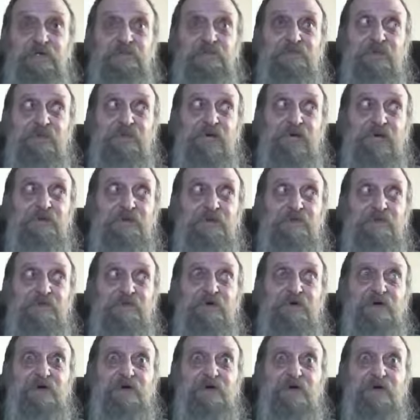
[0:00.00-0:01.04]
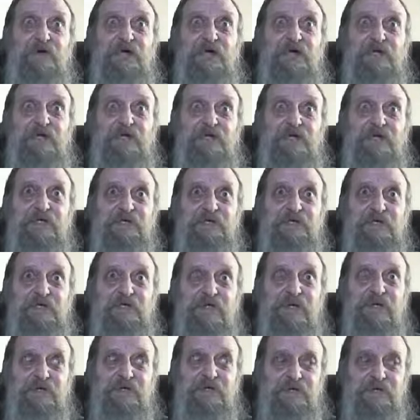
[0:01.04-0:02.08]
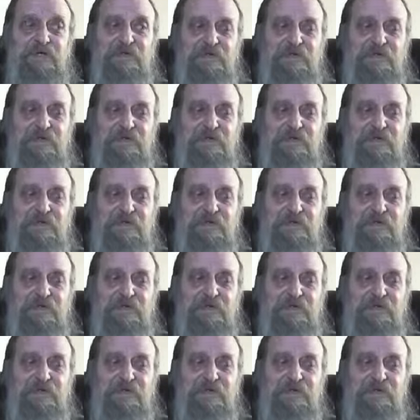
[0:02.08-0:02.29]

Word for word: if you haven't already, you better